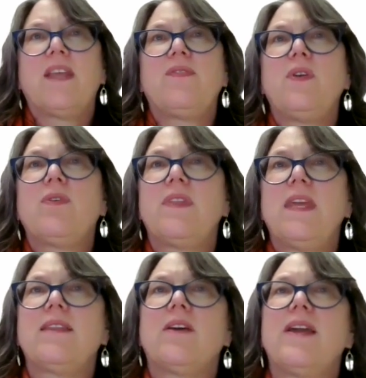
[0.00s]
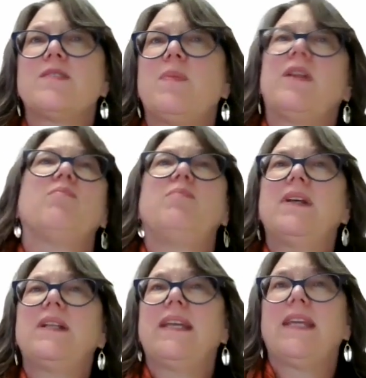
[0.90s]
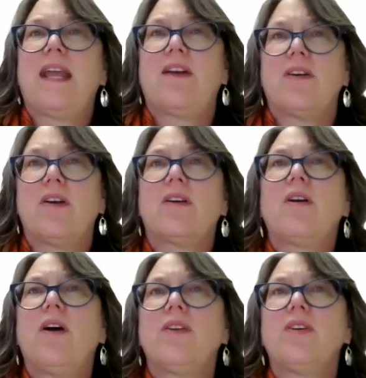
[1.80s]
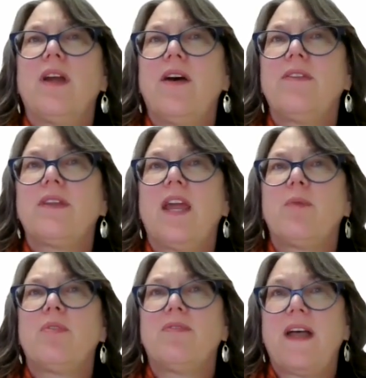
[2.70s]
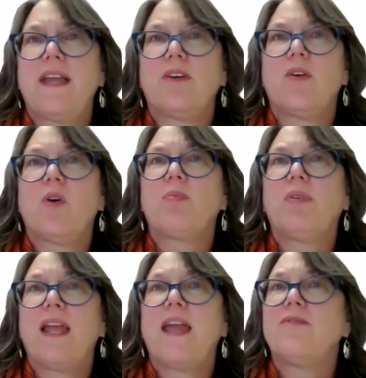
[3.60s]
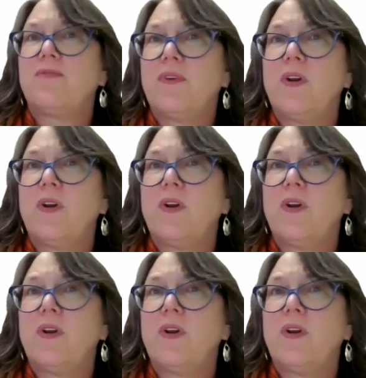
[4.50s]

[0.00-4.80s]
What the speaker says: If you think there has been a billing error, call your healthcare provider or plan